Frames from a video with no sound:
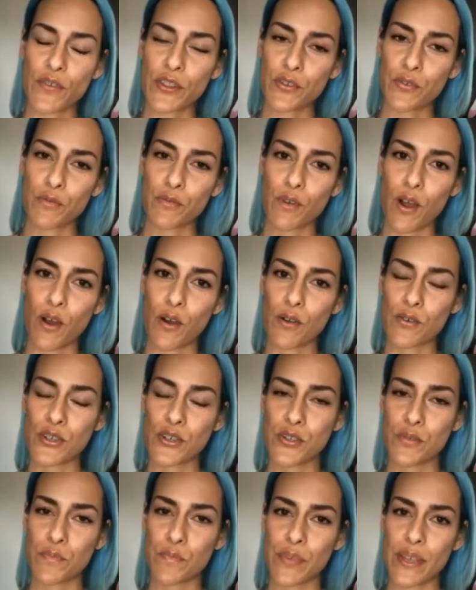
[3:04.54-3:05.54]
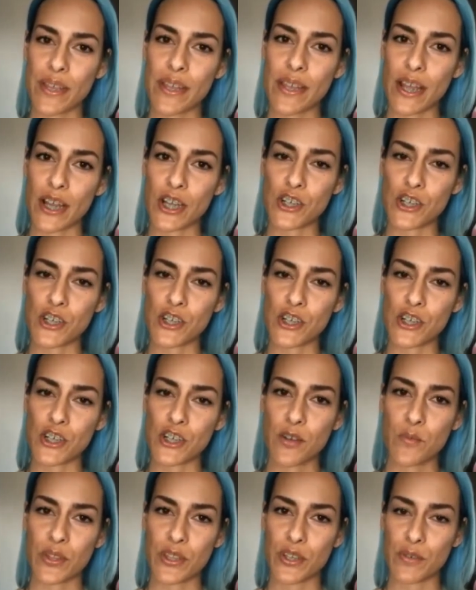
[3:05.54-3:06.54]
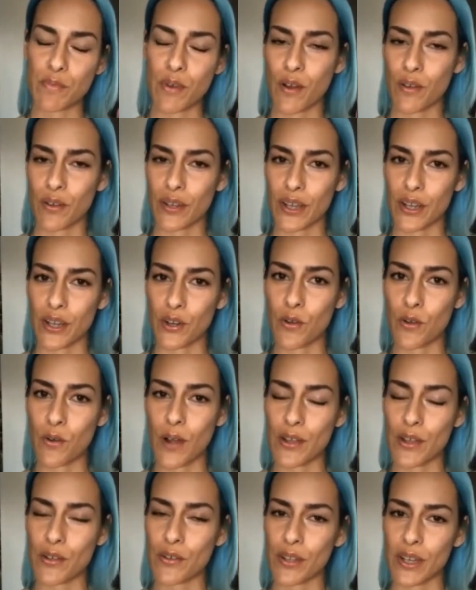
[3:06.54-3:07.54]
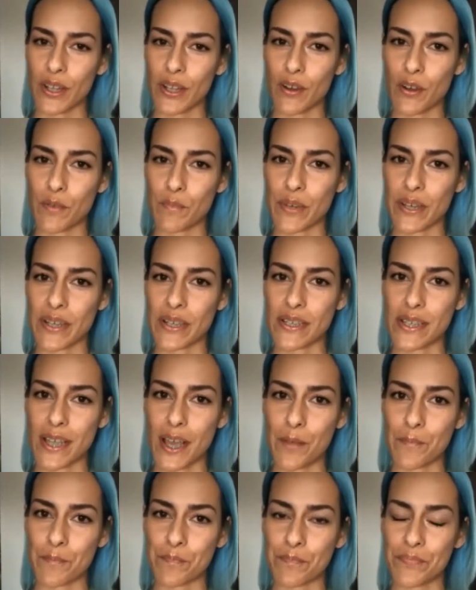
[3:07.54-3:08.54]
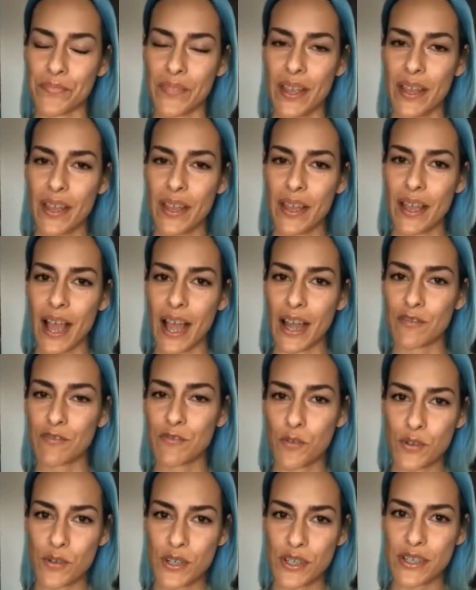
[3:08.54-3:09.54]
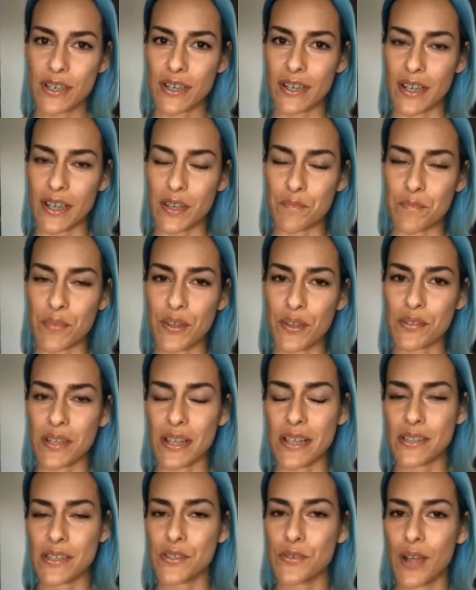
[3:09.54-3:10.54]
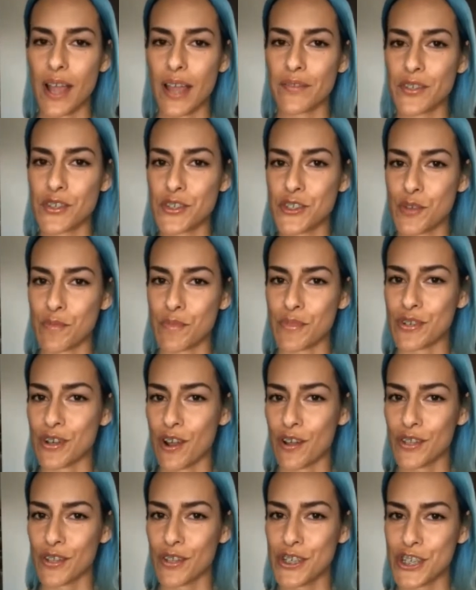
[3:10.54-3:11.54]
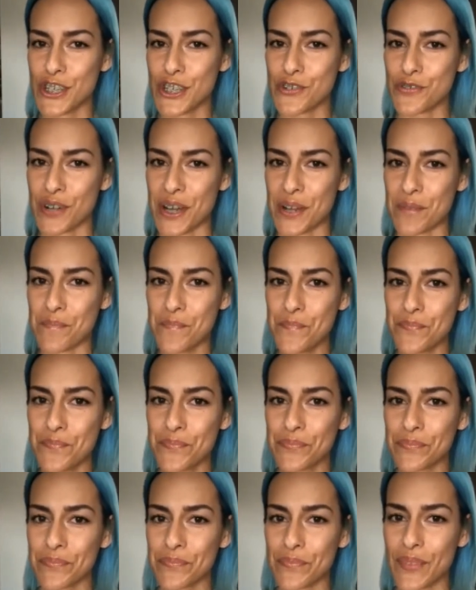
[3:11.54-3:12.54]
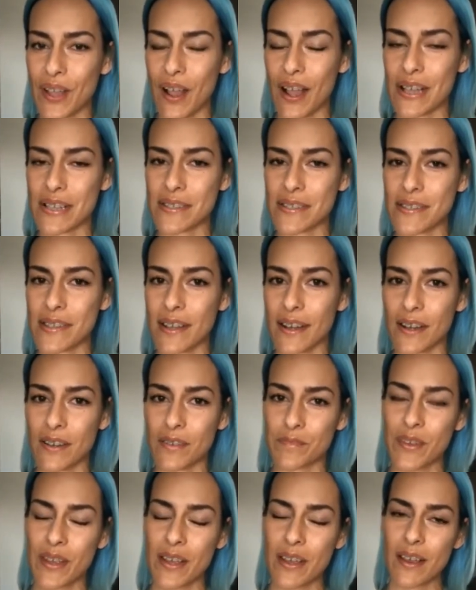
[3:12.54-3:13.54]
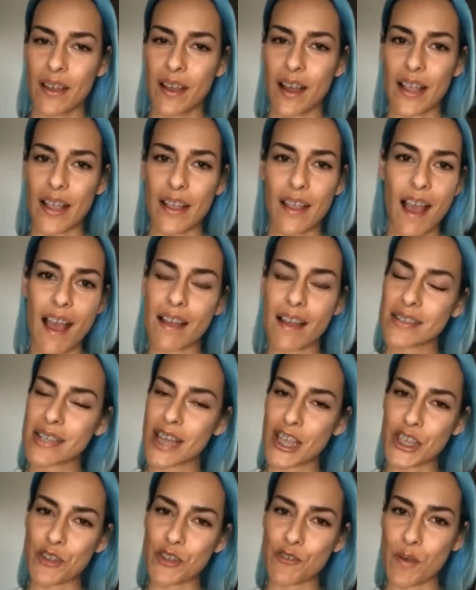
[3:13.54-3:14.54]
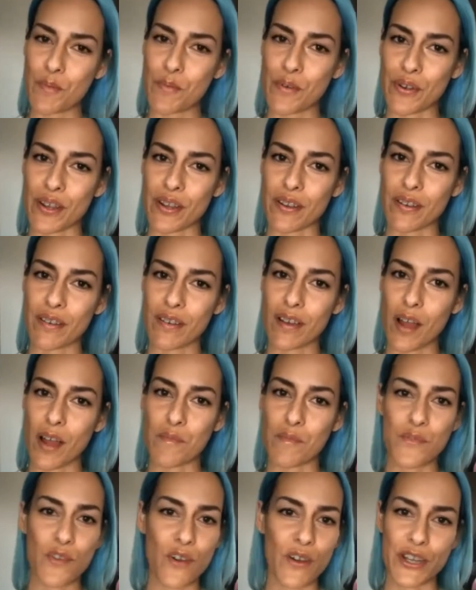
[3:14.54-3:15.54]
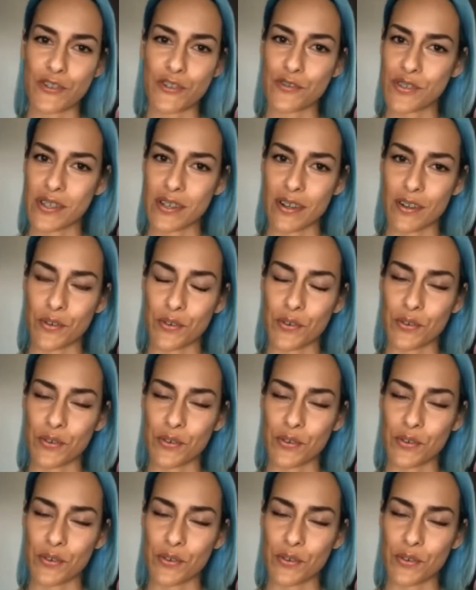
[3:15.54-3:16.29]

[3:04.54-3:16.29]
the role to be a trainer with Napoleon quite early on. But unfortunately, because I still had this dermatology dream, I said, I can't take you up on it. I'm not interested at all.